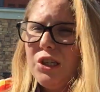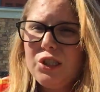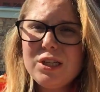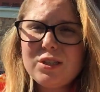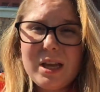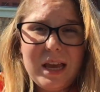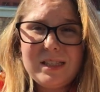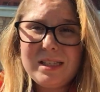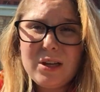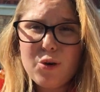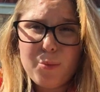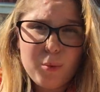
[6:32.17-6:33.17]
She's a
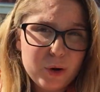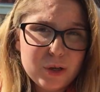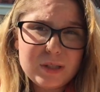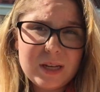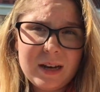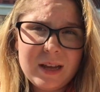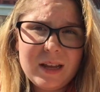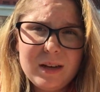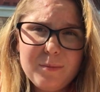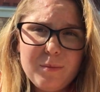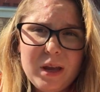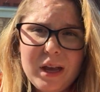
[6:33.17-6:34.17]
single person,
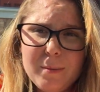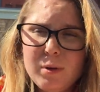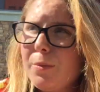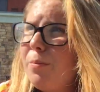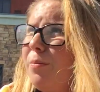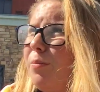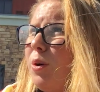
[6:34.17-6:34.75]
and being able to